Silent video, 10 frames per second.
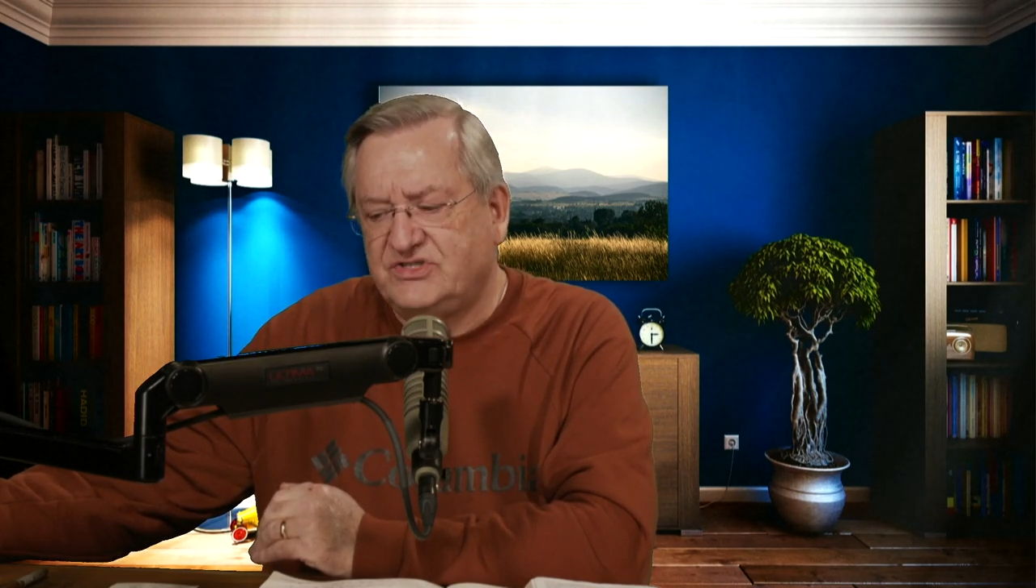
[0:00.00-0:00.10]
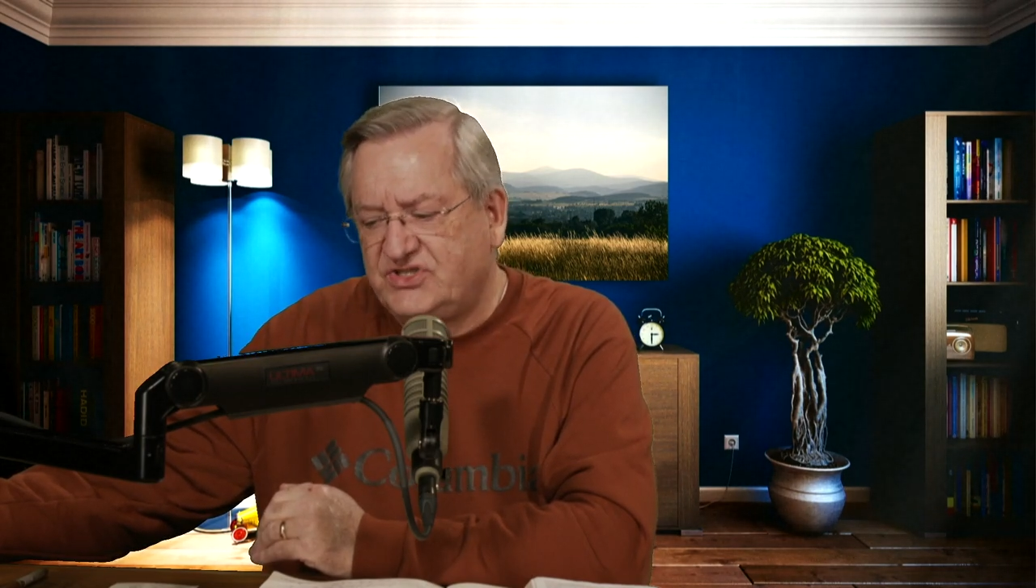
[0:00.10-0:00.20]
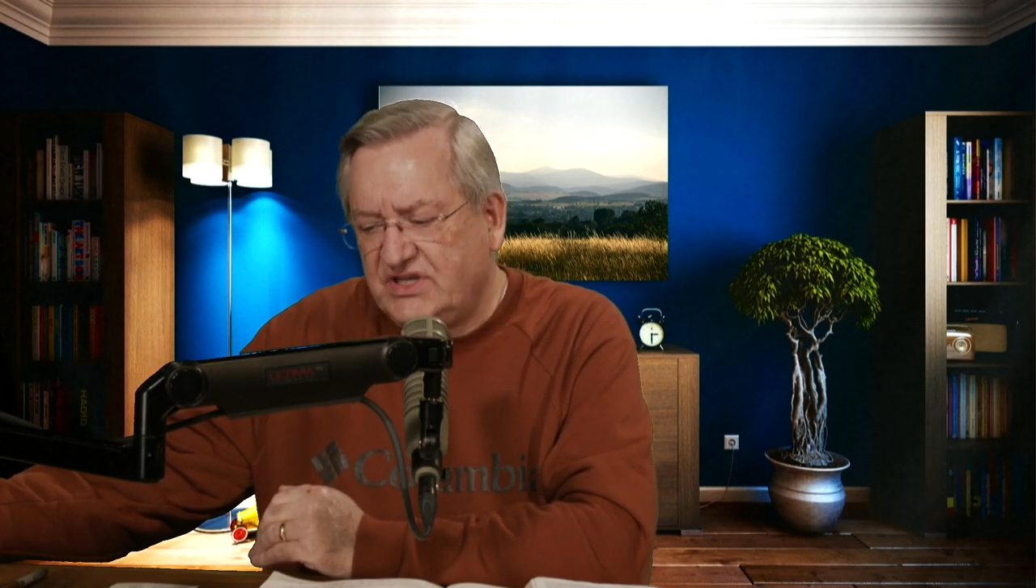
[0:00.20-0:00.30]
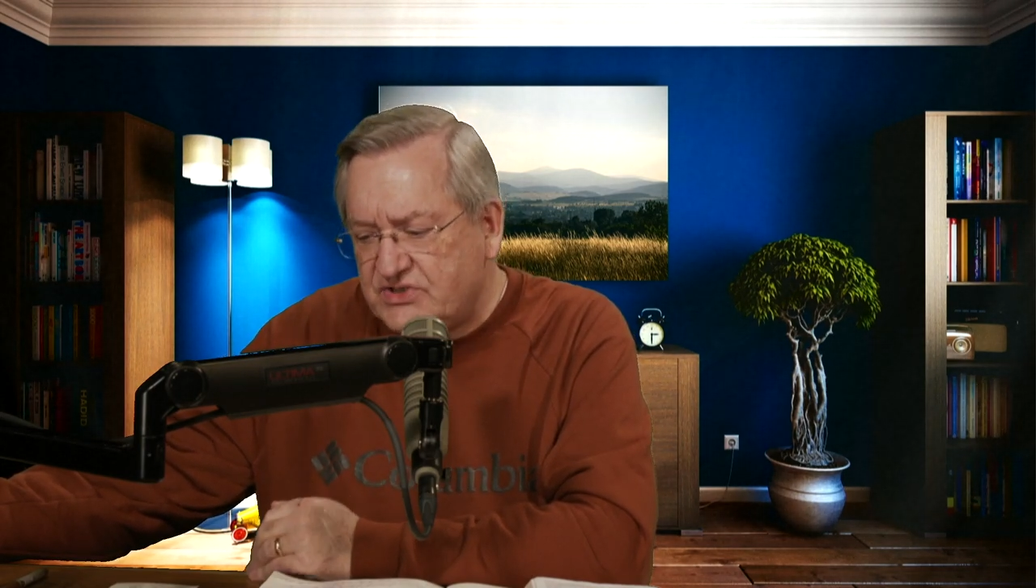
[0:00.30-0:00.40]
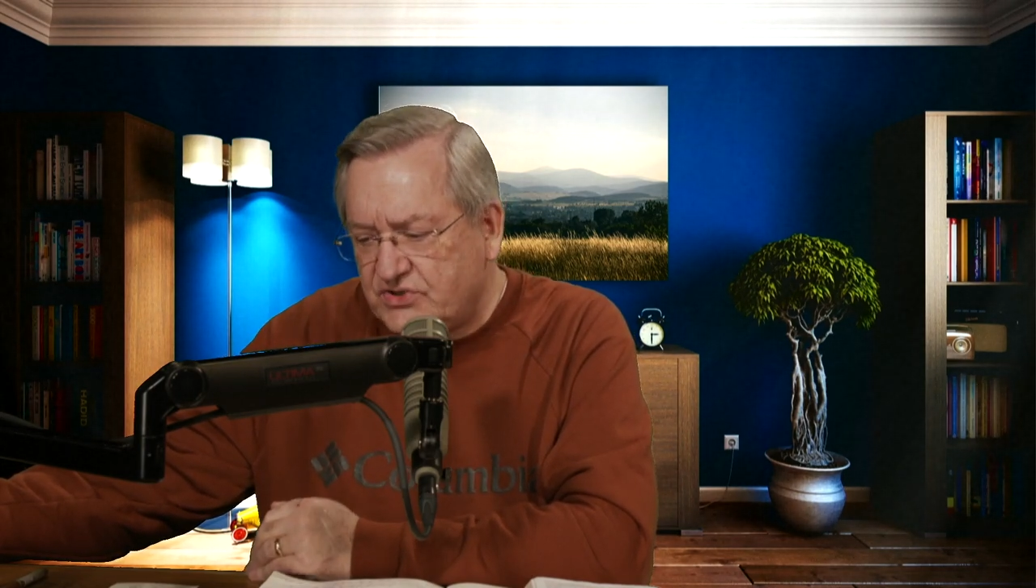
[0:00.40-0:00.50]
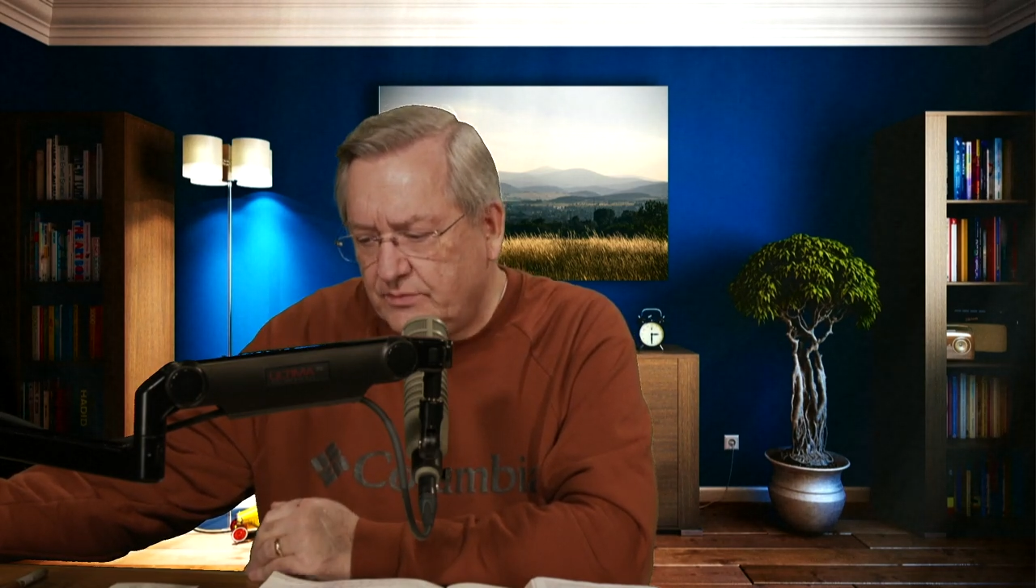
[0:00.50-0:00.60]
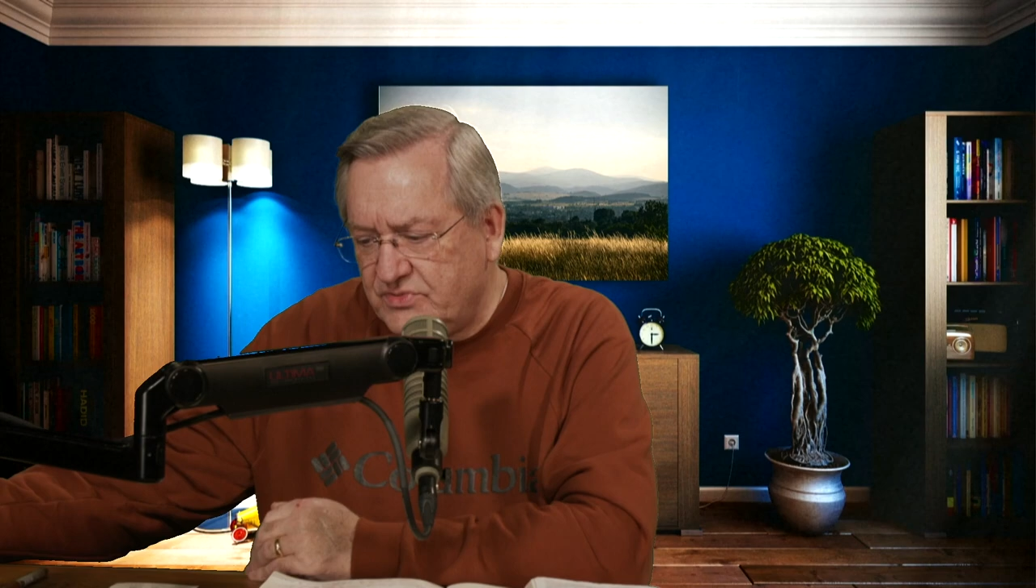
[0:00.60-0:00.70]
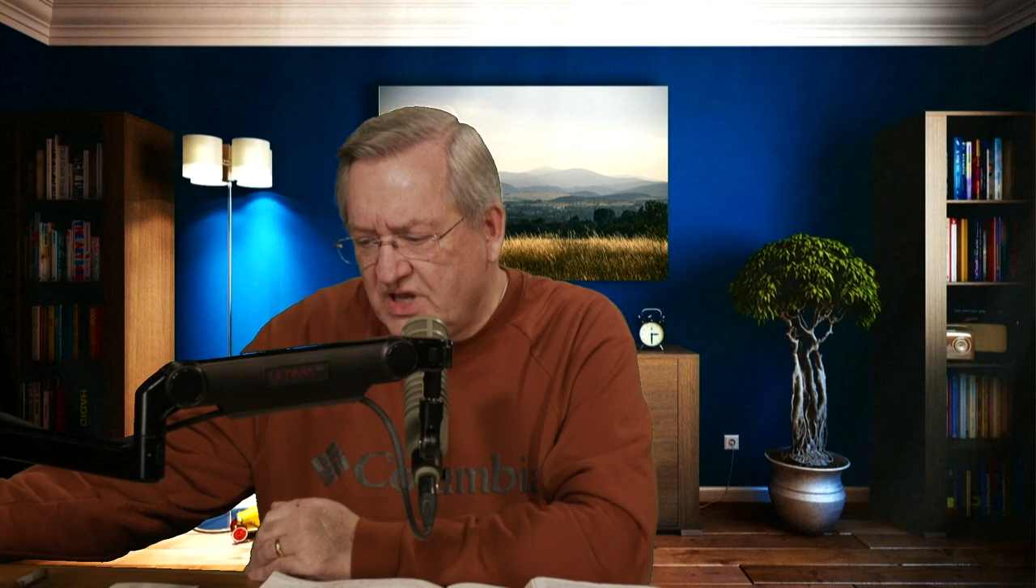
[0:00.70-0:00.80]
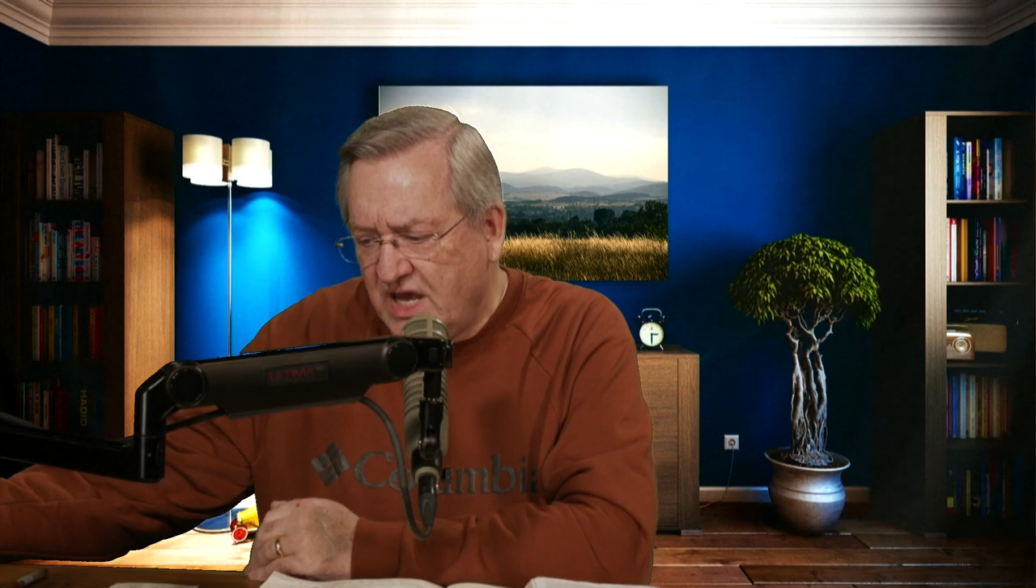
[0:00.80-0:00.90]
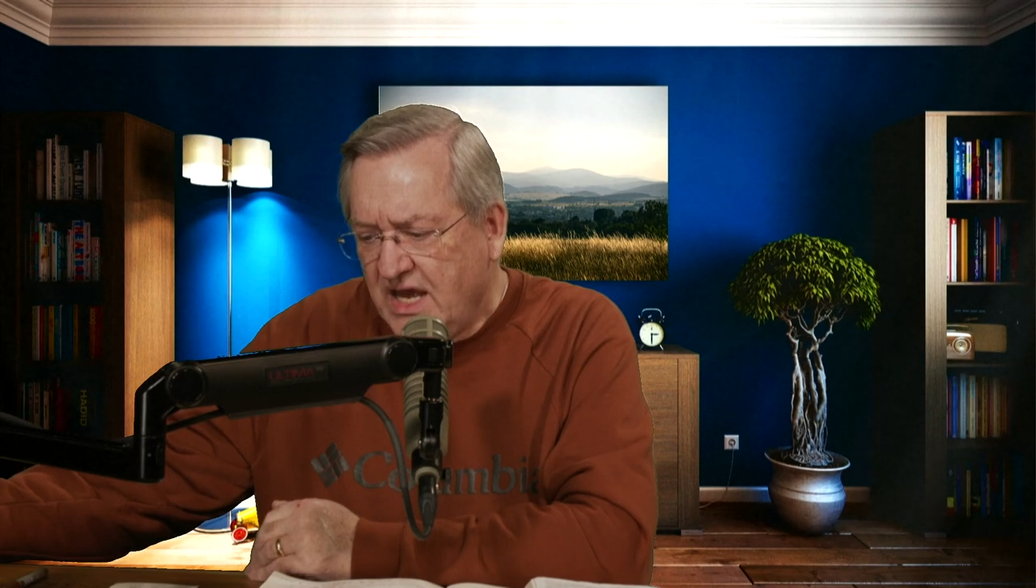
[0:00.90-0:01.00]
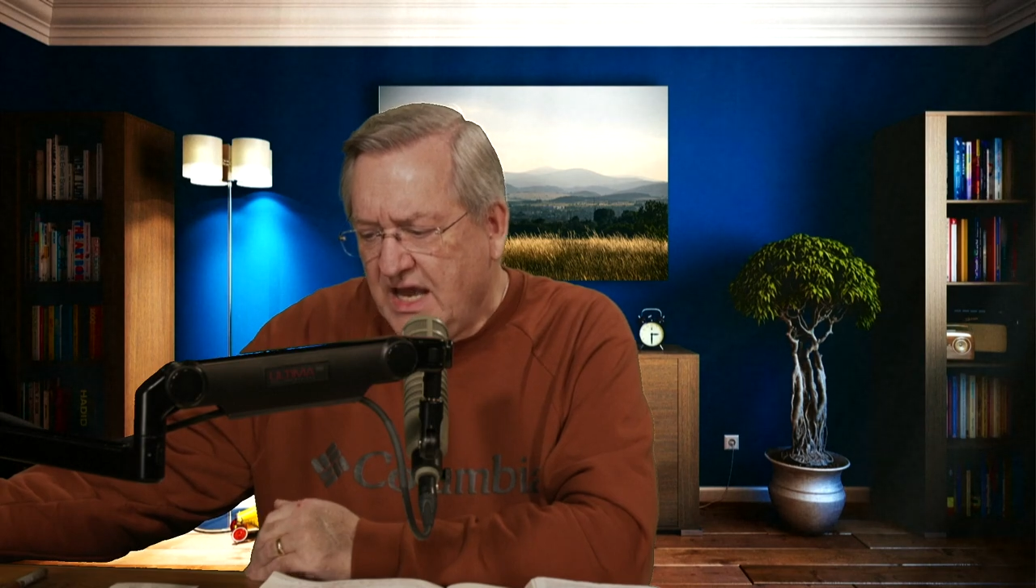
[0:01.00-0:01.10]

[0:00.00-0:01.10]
systems,